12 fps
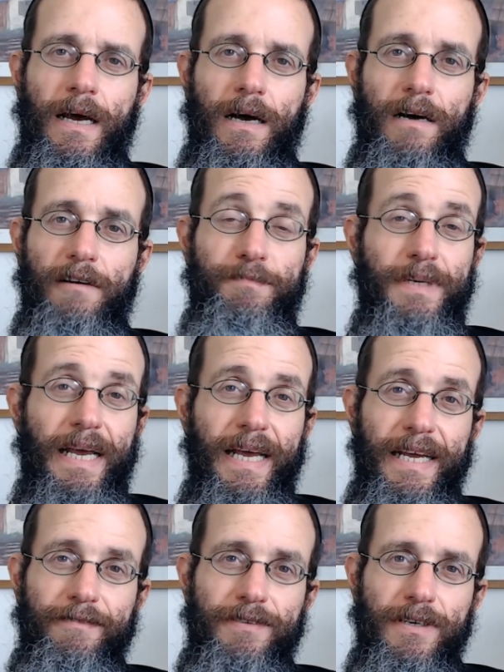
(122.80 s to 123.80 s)
of
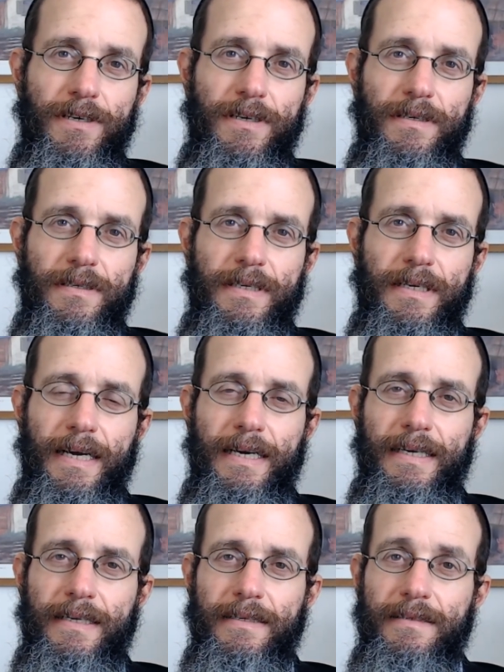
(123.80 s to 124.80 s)
behavior,
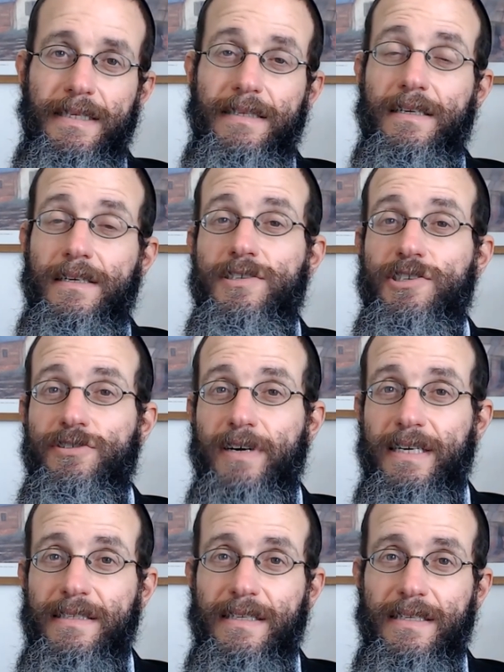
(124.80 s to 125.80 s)
and it
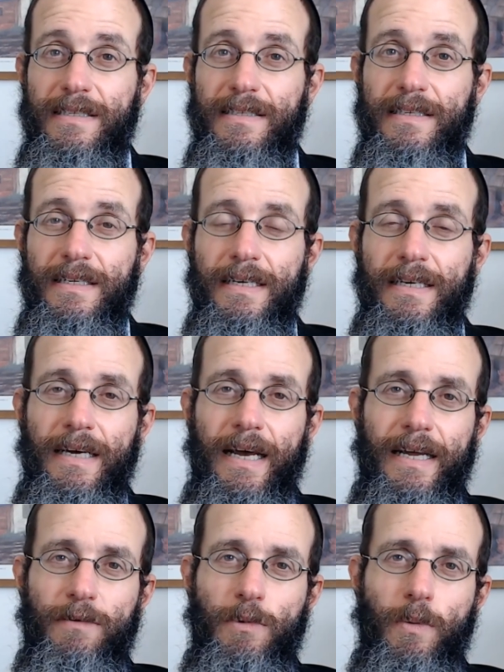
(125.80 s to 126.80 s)
constrains us.
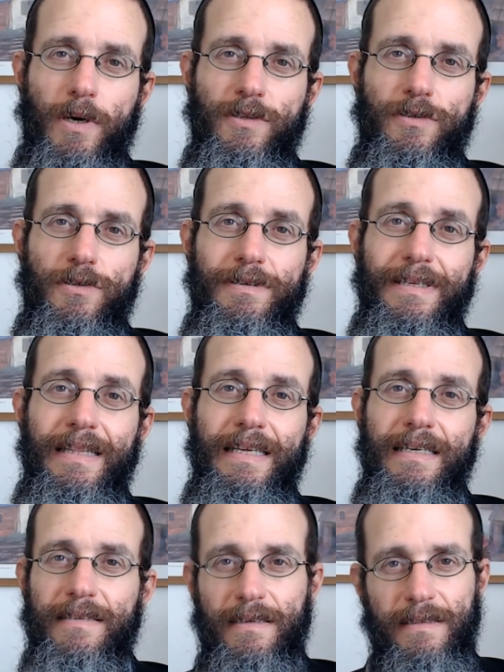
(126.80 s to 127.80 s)
And we want to
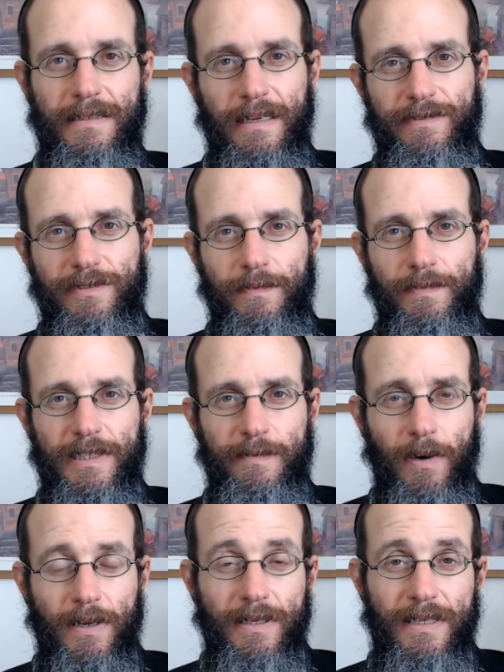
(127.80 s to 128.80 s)
release ourselves from this
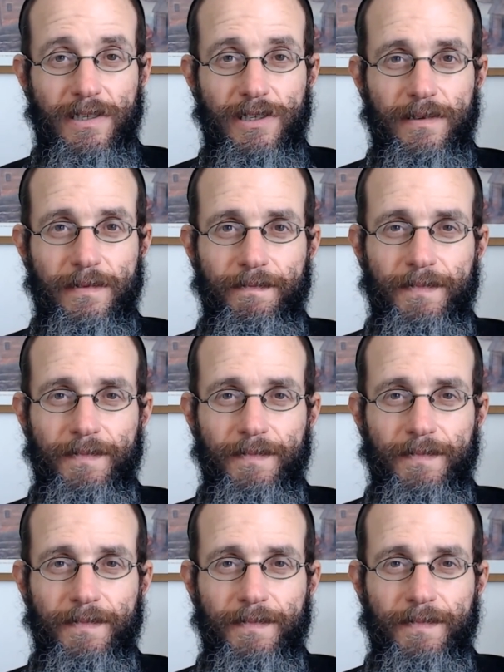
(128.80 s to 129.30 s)
bondage.